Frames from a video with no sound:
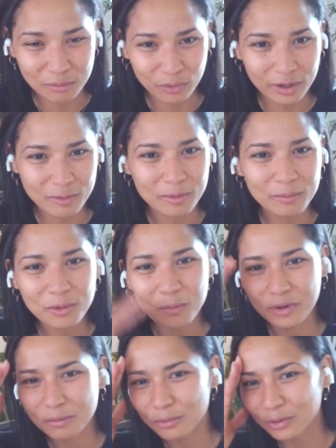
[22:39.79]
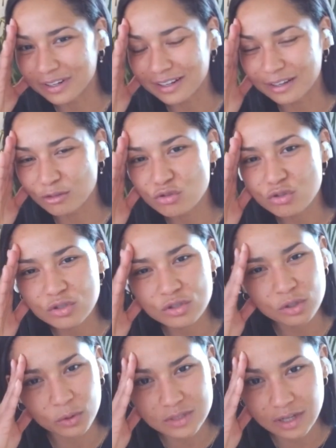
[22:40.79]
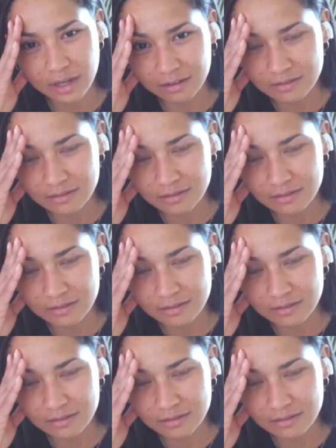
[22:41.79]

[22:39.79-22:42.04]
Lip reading: I remember one morning I was just so tired.